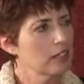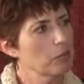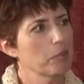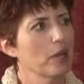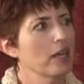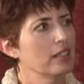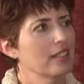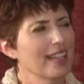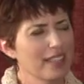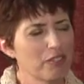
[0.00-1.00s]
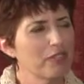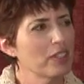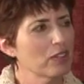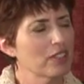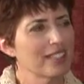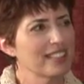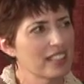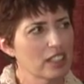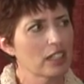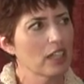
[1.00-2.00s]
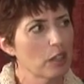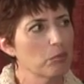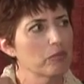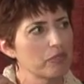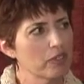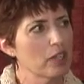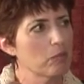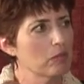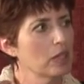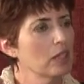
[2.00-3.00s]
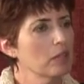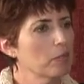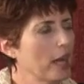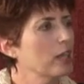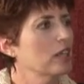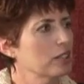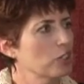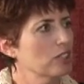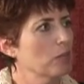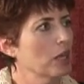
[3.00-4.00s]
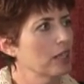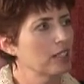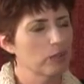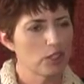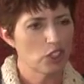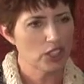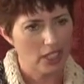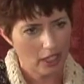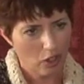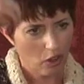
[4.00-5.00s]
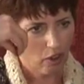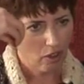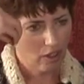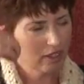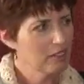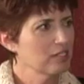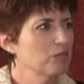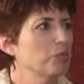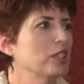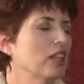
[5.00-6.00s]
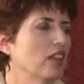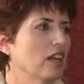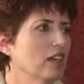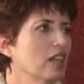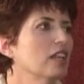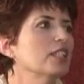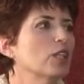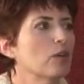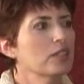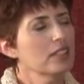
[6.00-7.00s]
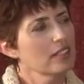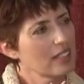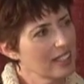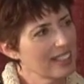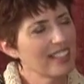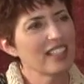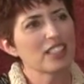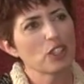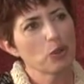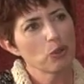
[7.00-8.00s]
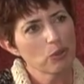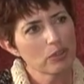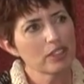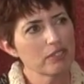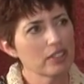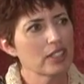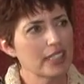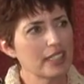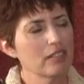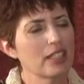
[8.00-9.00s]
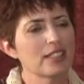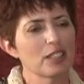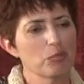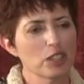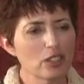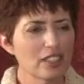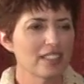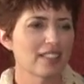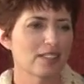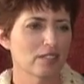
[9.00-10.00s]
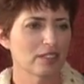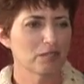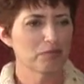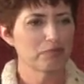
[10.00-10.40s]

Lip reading: in my mind, and I can feel that it didn't come from my conscious mind. It was just like put in there. So it's a whole different series, and I'm learning to sort of